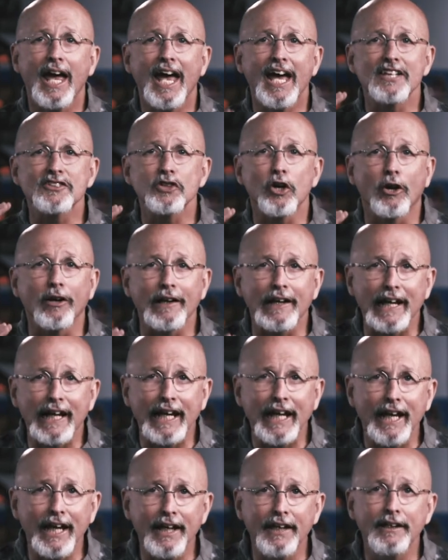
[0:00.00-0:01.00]
as are
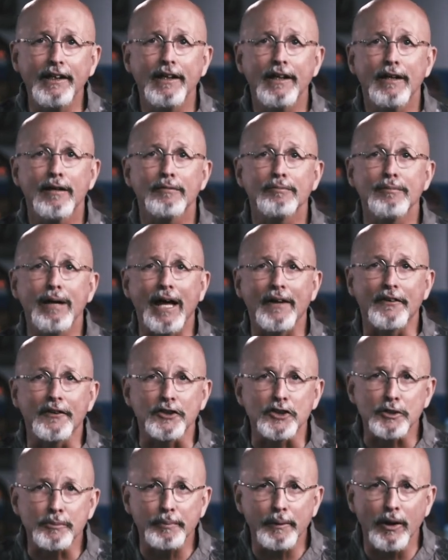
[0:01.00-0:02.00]
led by the
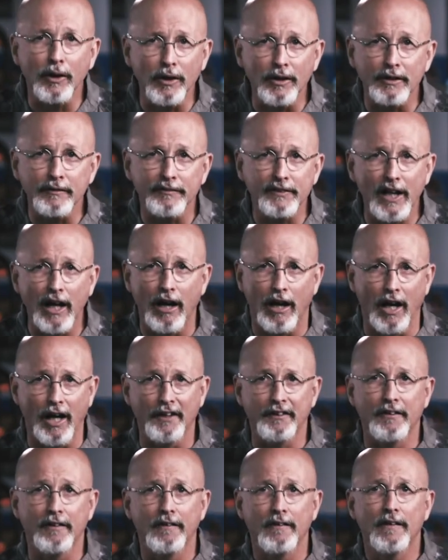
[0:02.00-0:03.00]
Spirit of
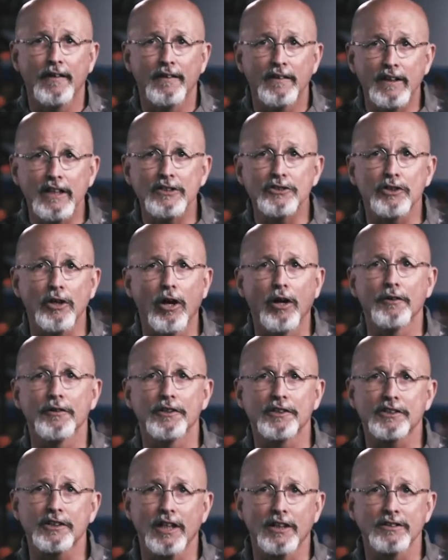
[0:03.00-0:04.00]
God, these are
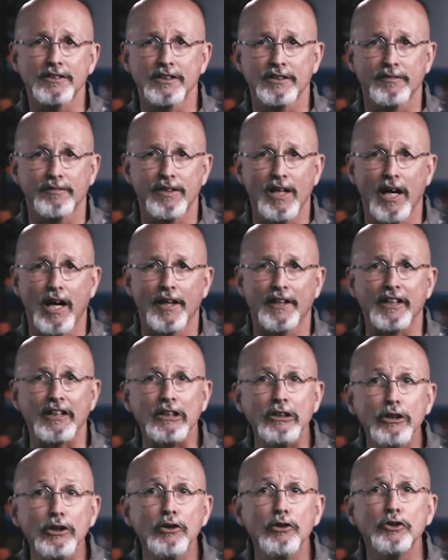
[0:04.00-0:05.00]
the sons of God,
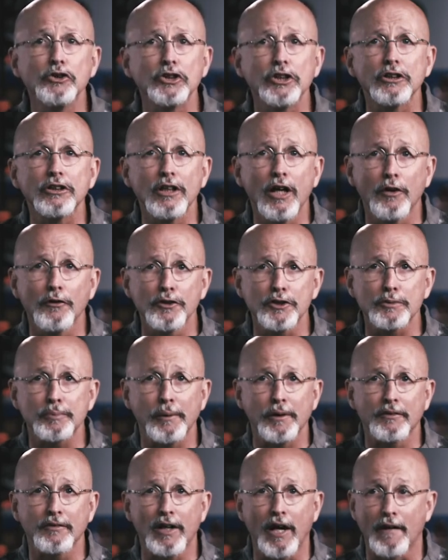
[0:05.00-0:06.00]
and you should know the
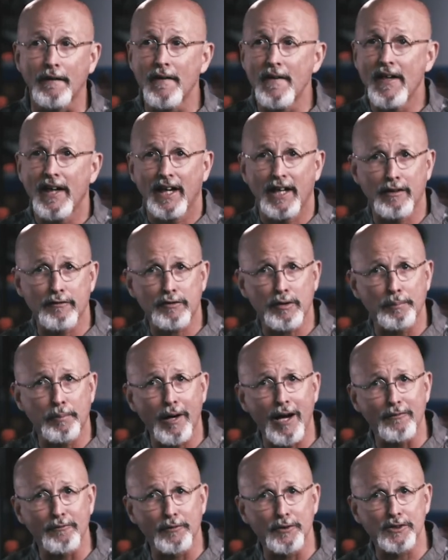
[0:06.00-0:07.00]
Spirit of God. And if the
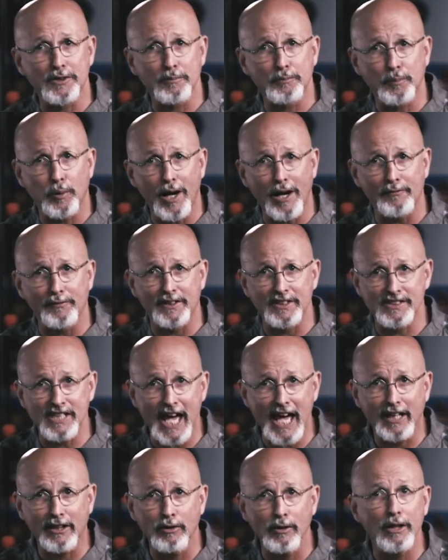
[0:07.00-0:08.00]
prophet is
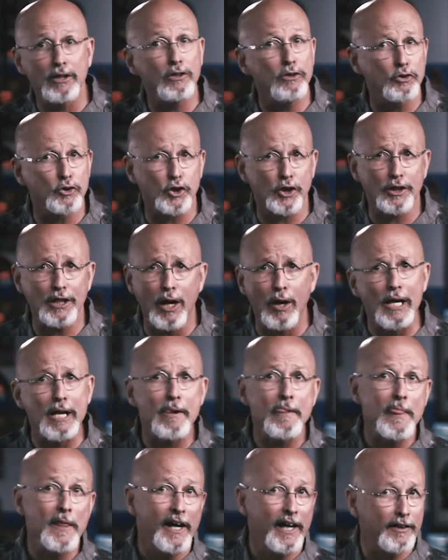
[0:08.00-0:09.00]
accurate, you should know it.
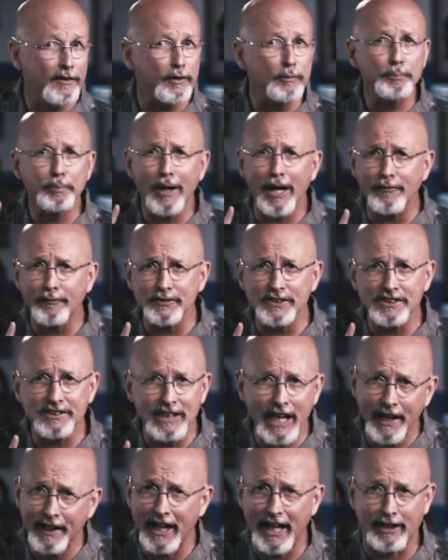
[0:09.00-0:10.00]
And if the prophet's
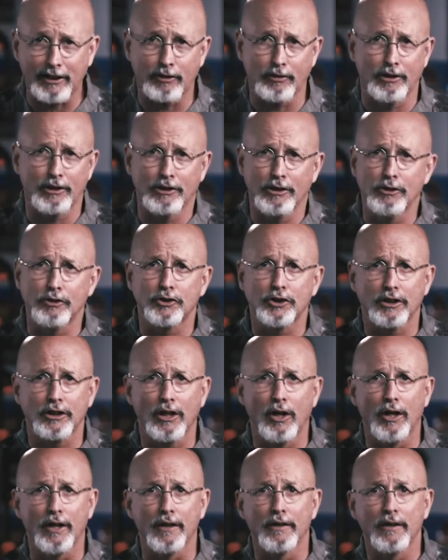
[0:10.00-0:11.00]
not accurate, you should
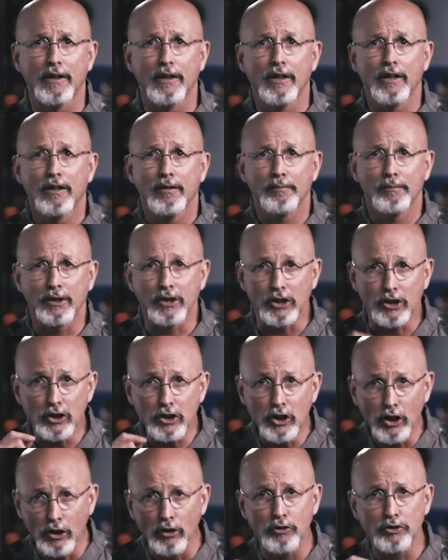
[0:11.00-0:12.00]
know it. But
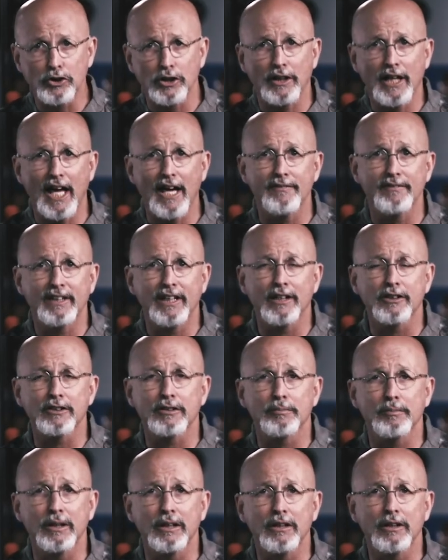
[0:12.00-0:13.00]
you should have an
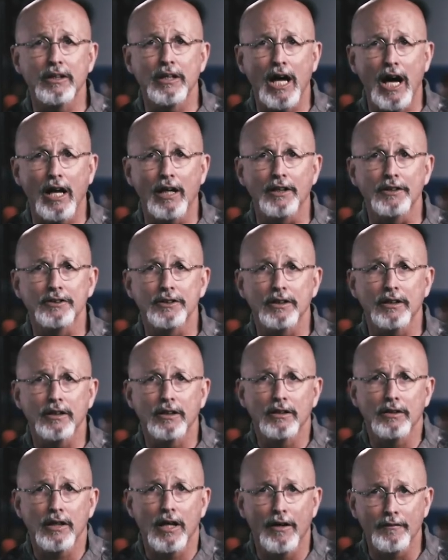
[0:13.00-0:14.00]
intimate knowledge
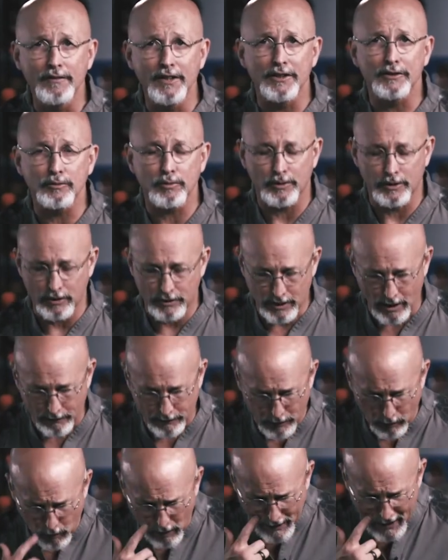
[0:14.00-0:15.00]
of this with yourself.
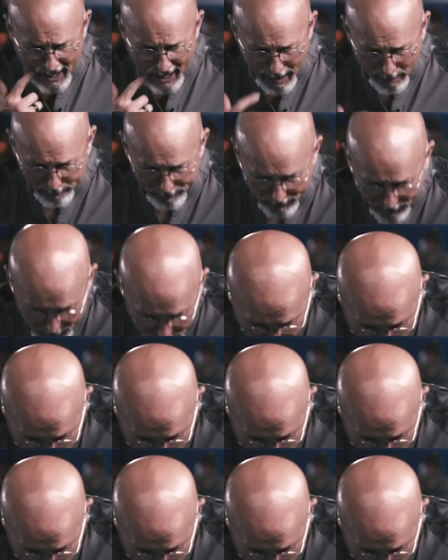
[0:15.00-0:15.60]
So what happens?